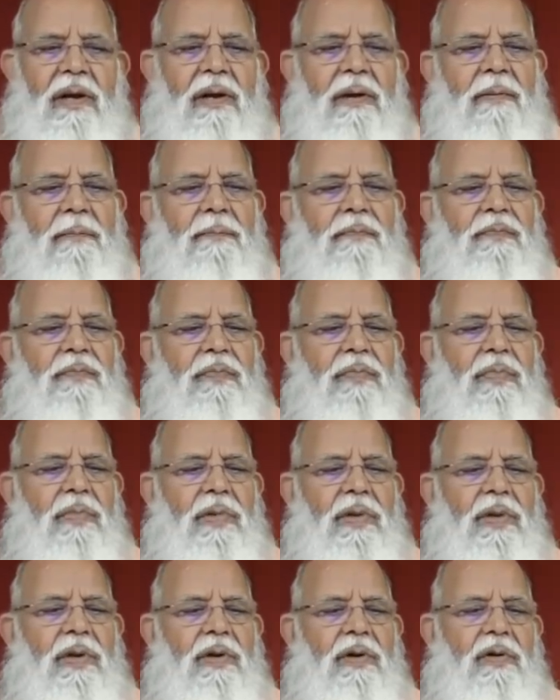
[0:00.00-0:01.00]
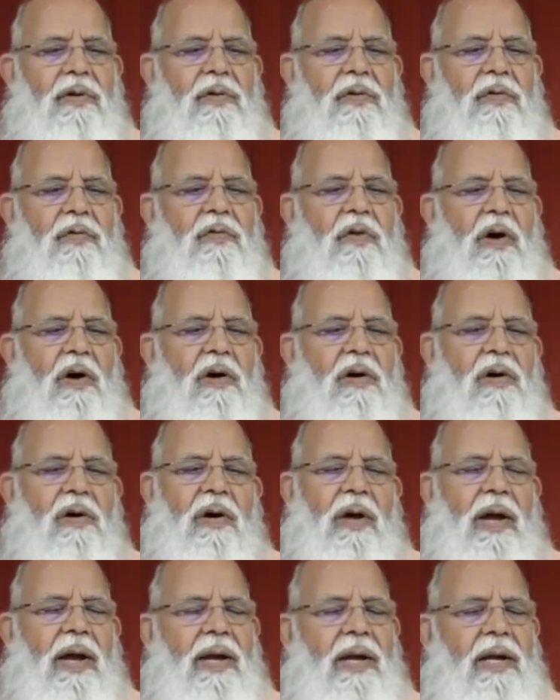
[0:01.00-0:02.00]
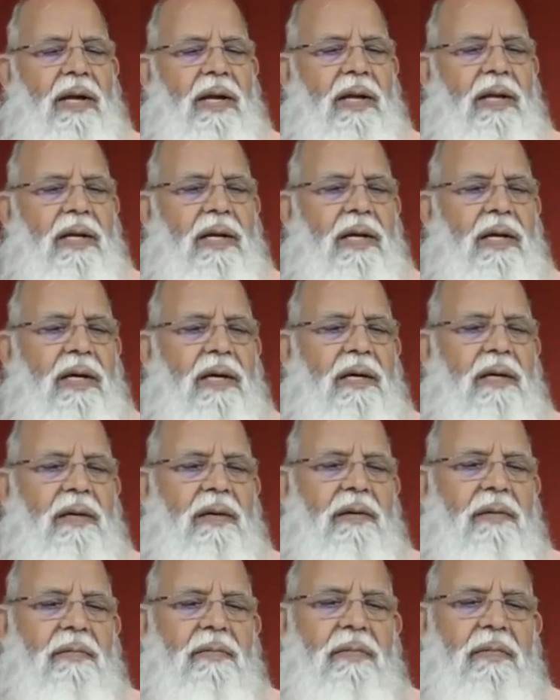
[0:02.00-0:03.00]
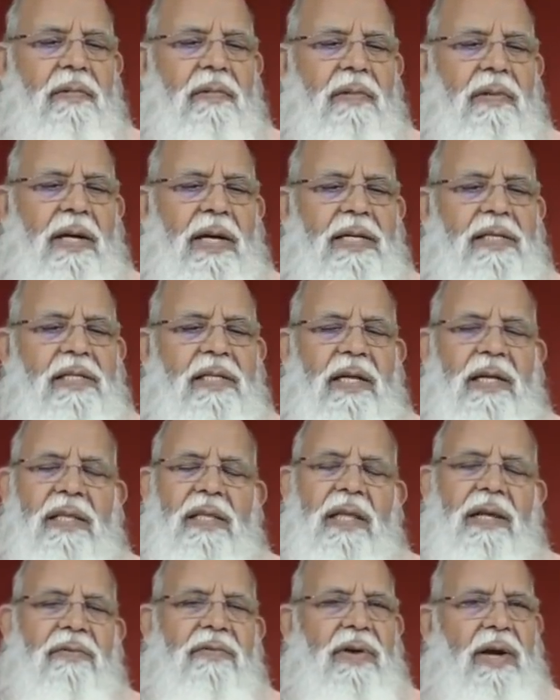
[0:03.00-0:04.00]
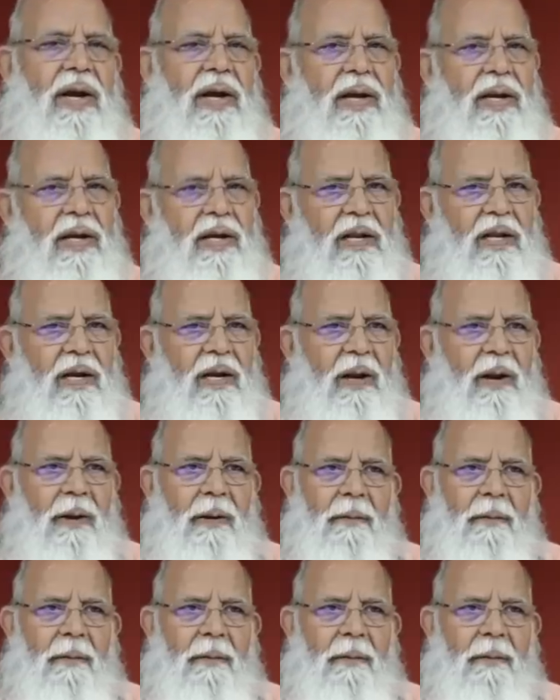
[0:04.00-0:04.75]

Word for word: um, you know walk and then uh, nice thing. Then we had dinner.